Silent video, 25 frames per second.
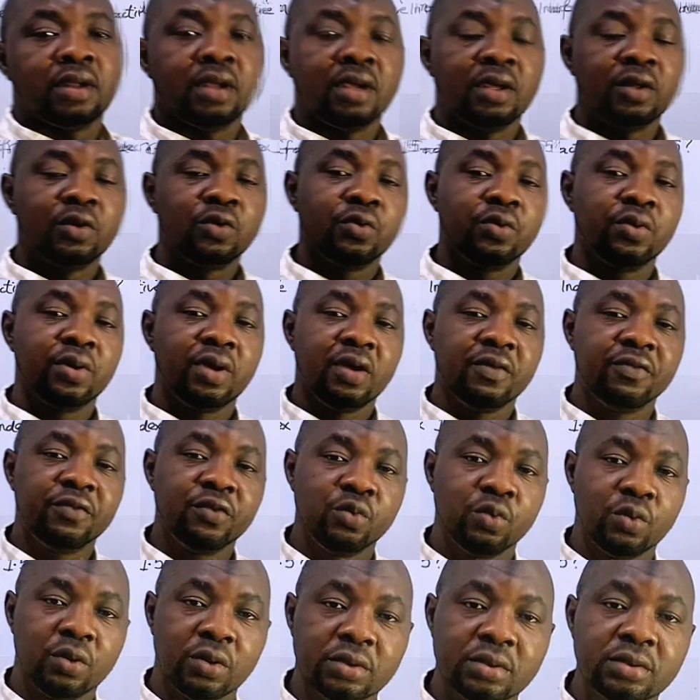Hello
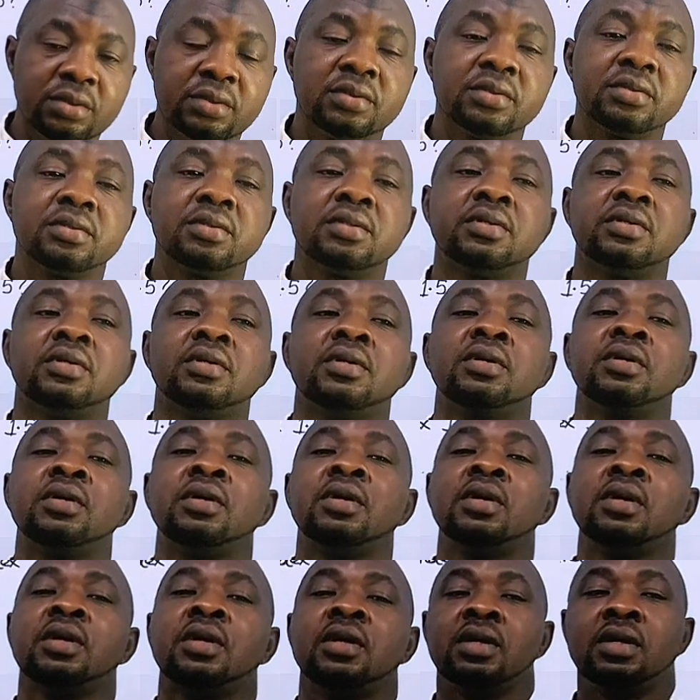everyone.
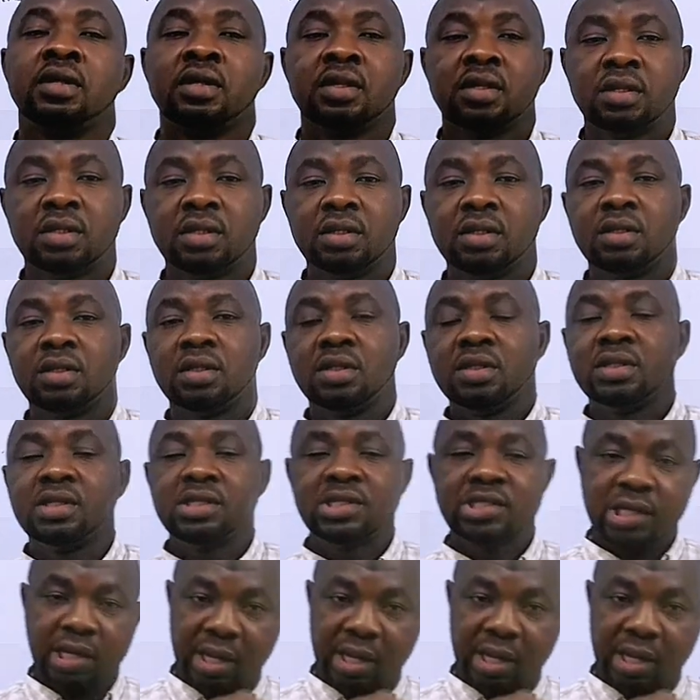In this